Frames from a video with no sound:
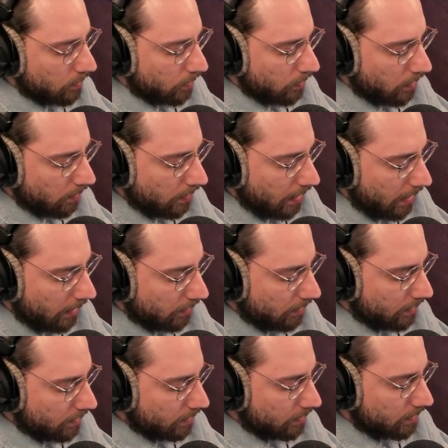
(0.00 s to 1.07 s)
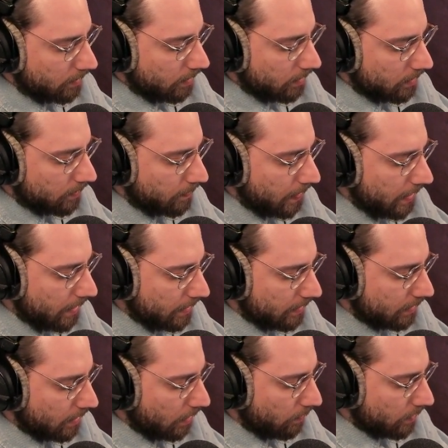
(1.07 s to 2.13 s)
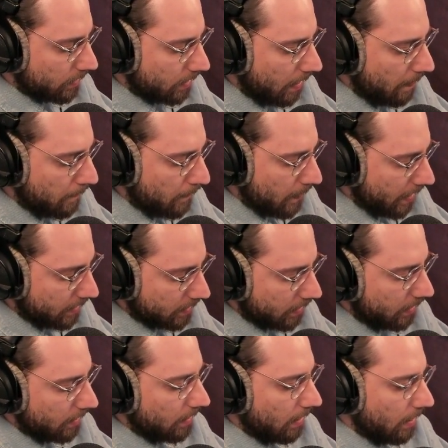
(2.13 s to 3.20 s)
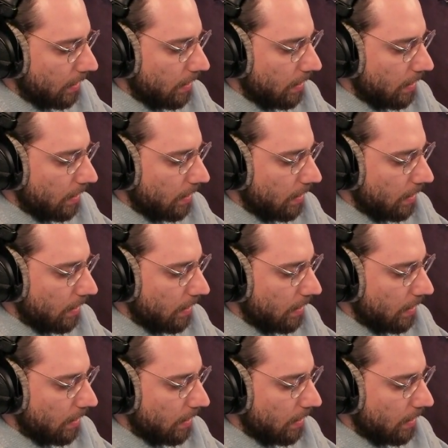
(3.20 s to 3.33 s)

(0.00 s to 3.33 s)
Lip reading: create this piece that was amazing.